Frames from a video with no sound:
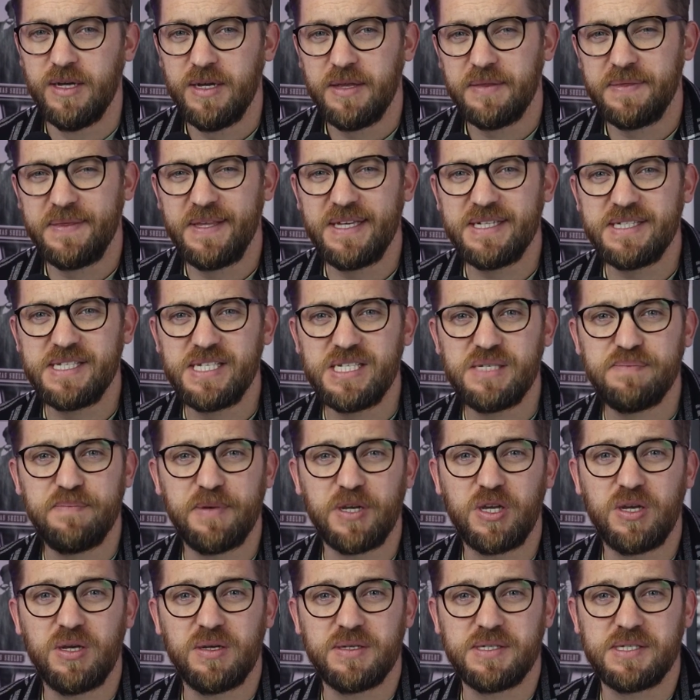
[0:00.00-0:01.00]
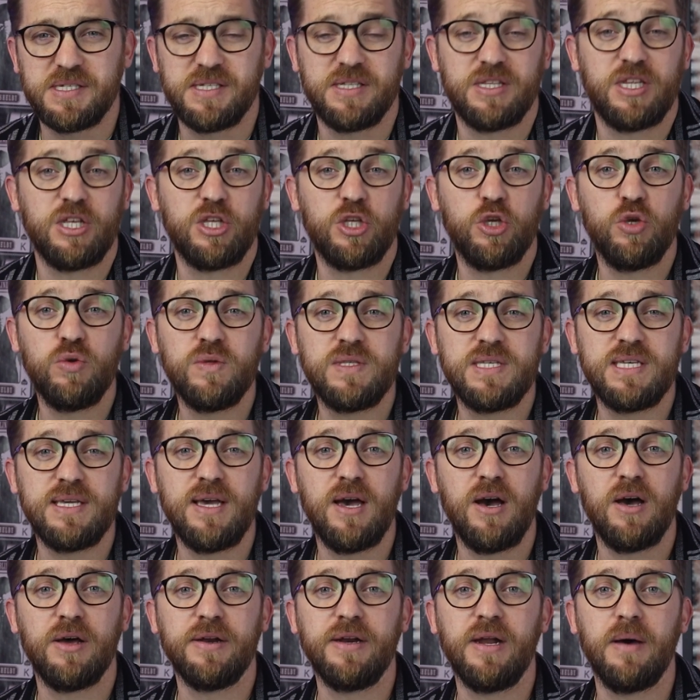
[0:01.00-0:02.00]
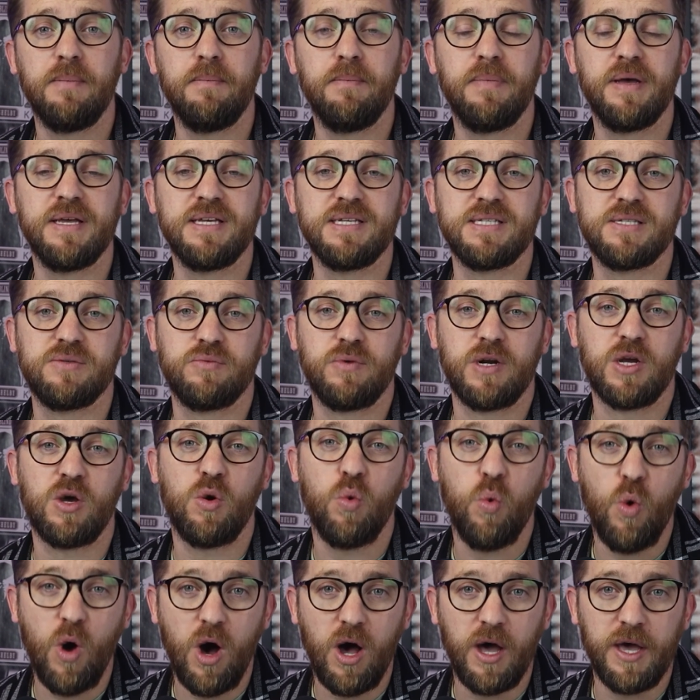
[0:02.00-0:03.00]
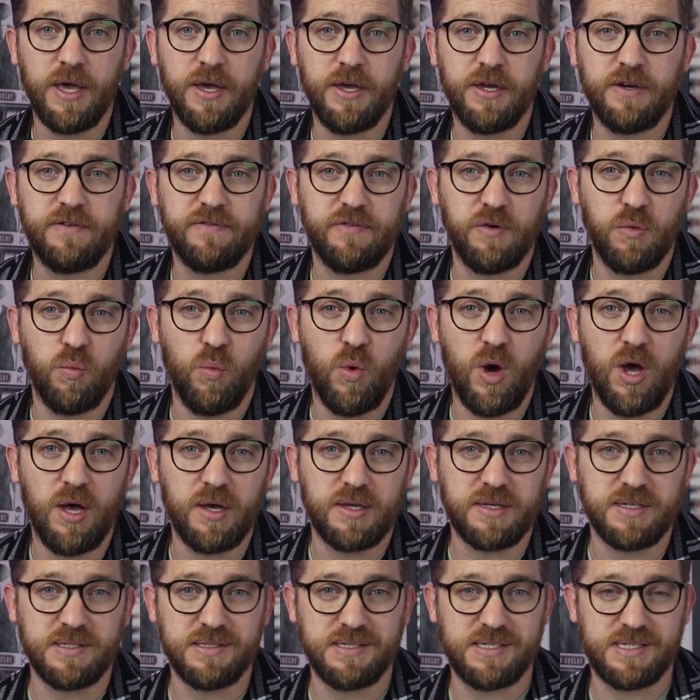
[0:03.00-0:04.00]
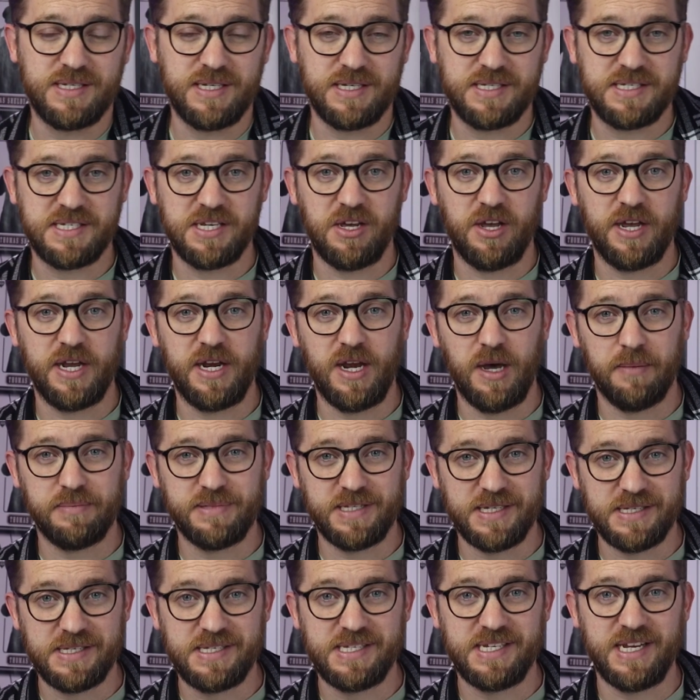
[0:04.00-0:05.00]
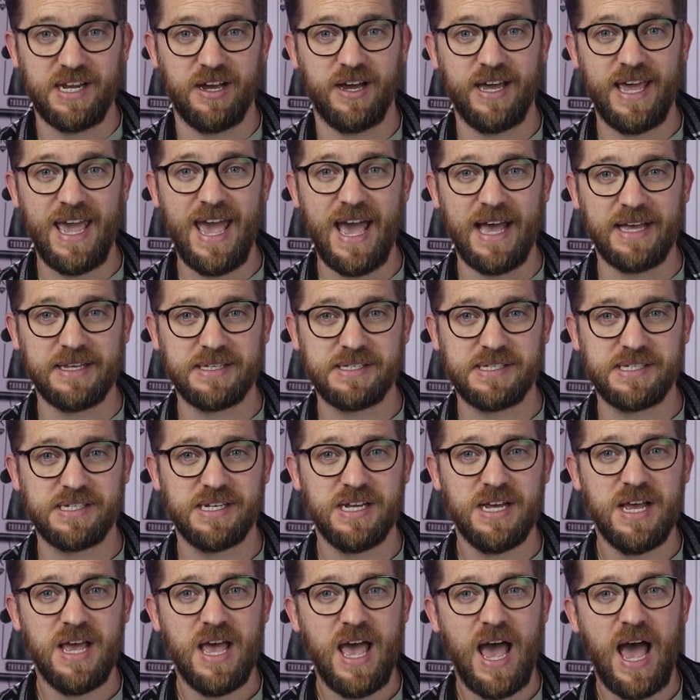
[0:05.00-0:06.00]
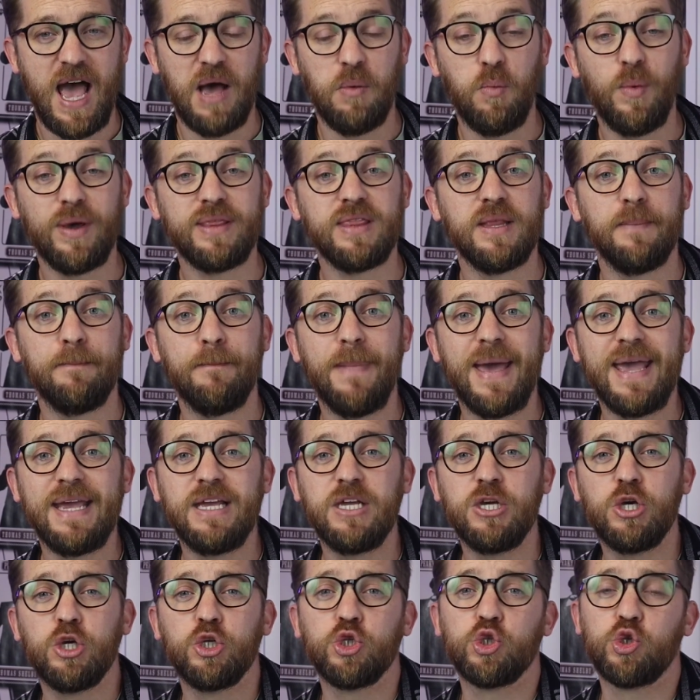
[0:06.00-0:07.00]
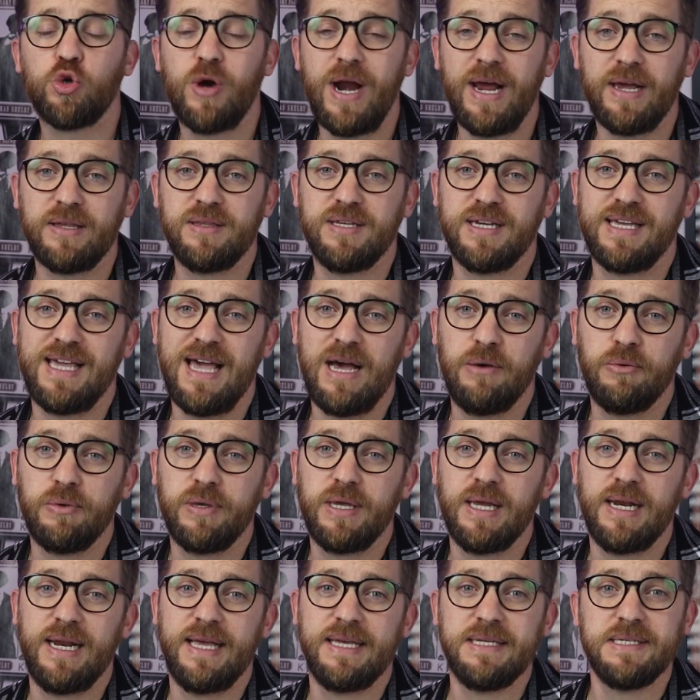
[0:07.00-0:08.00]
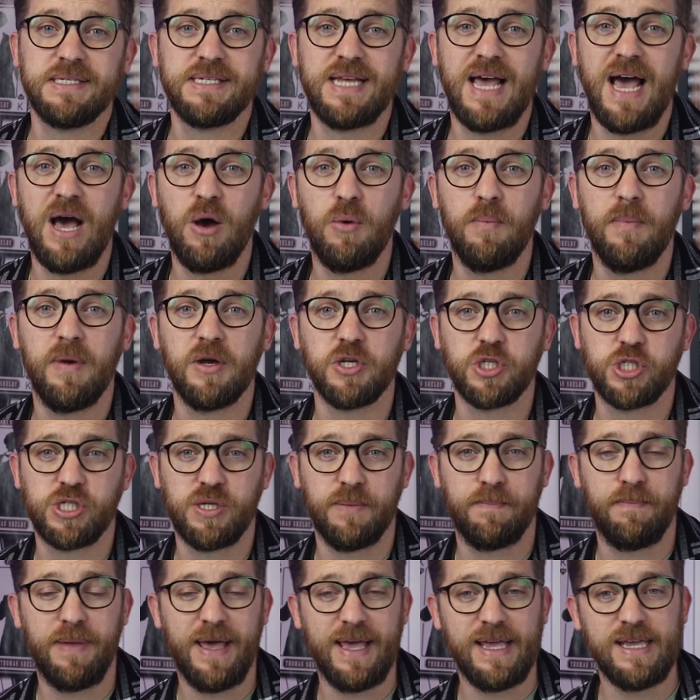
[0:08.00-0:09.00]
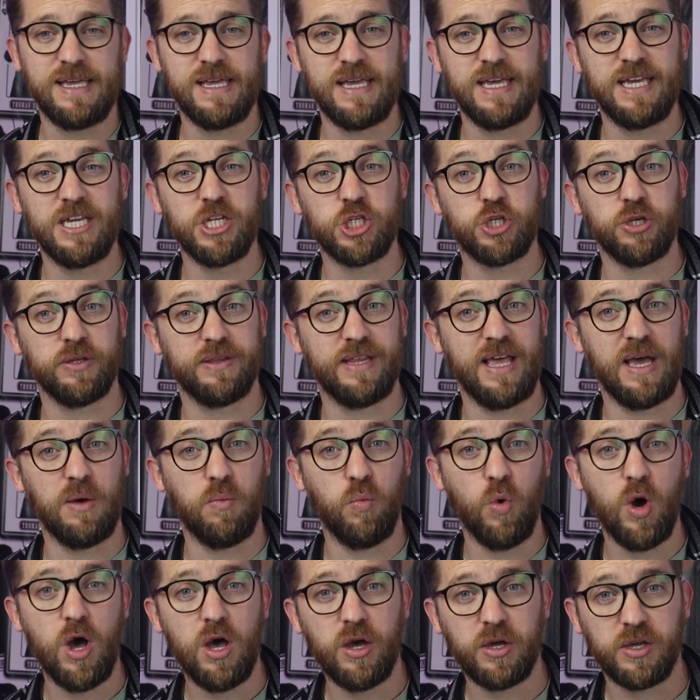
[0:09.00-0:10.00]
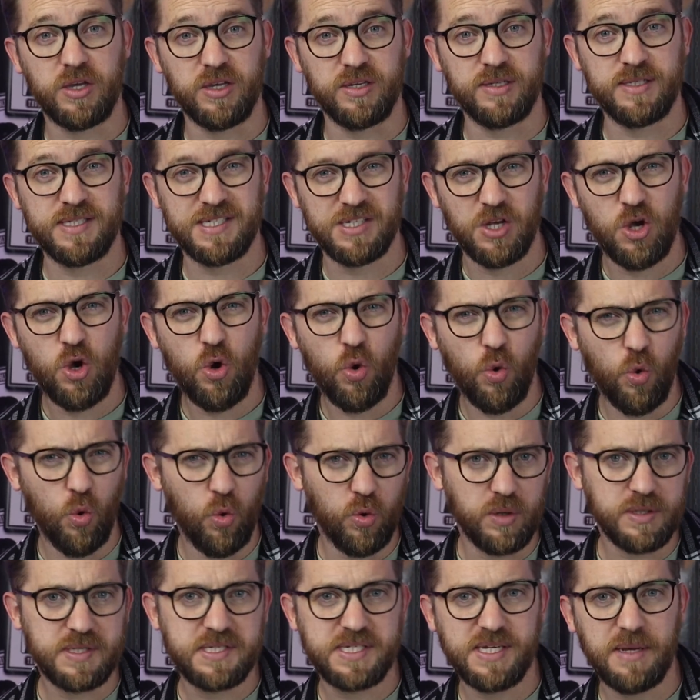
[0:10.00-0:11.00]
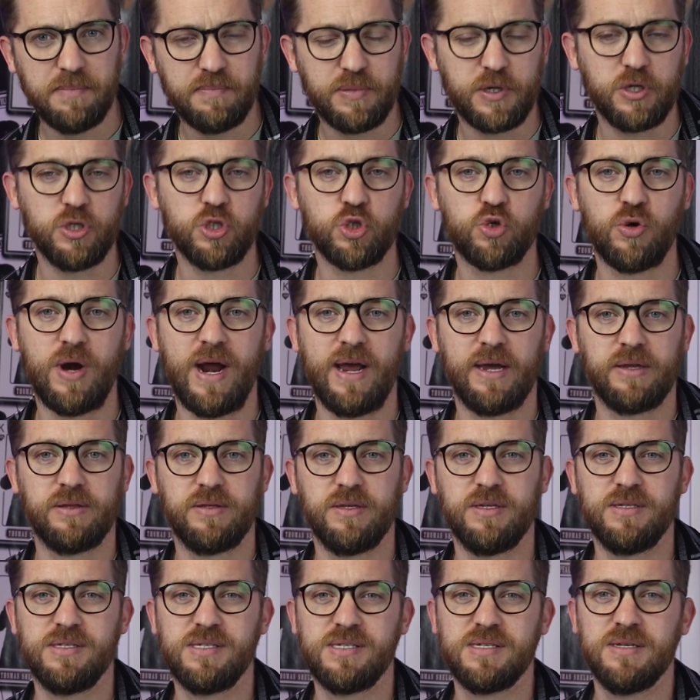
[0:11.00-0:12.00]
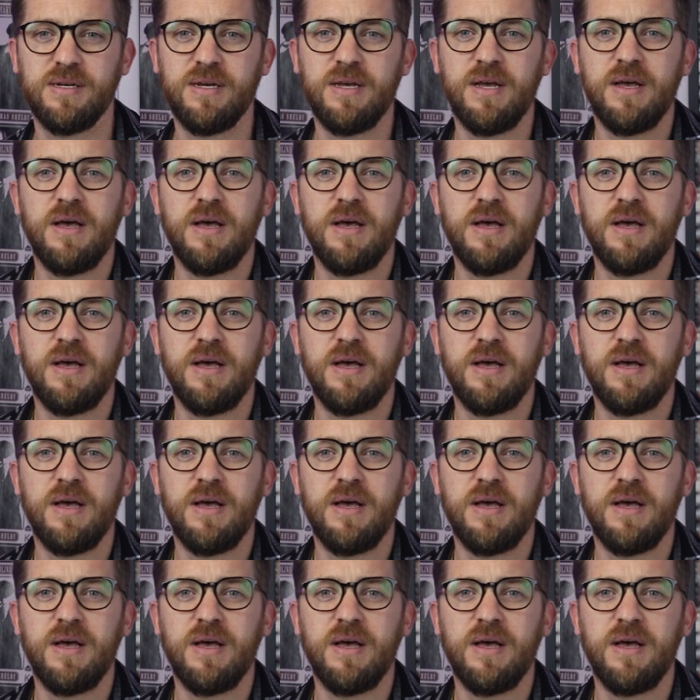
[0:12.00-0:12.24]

This is because the UTR number is required for workers to sign up to CIS, and when the main contractor calculates how much to pay each of their workers or subcontractors,